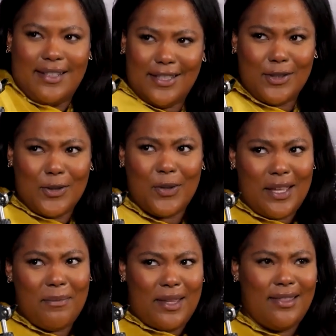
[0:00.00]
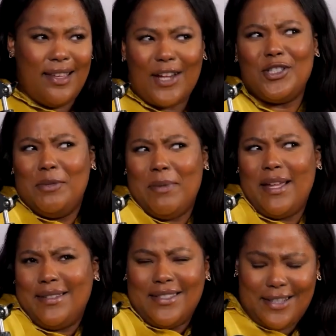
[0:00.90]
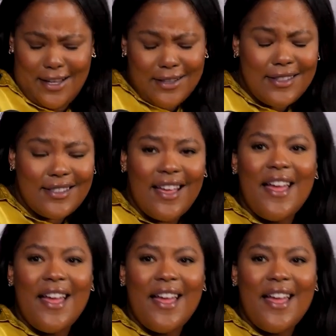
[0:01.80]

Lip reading: listen to them and they're actually making sense.